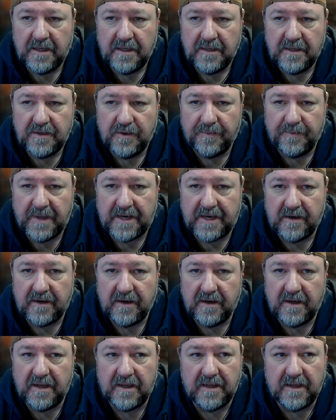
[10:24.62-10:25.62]
no matter
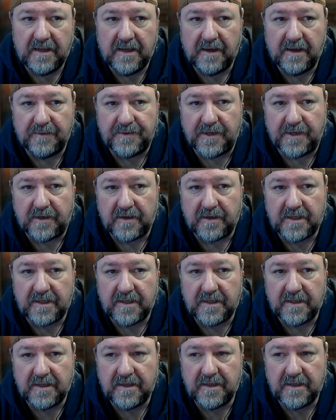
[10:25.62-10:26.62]
how dark,
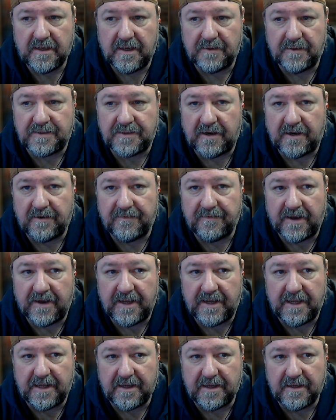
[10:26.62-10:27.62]
how
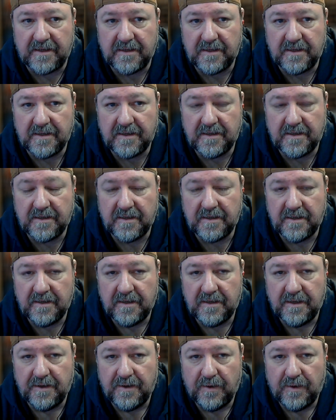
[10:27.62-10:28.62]
terrifying,
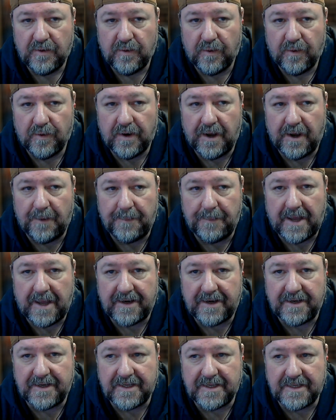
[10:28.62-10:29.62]
or how bad
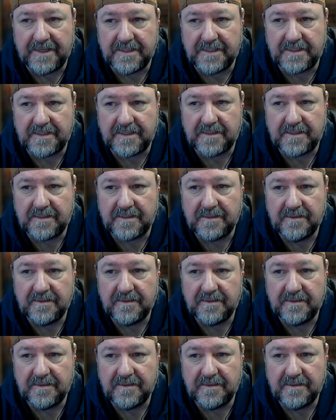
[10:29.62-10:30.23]
it is,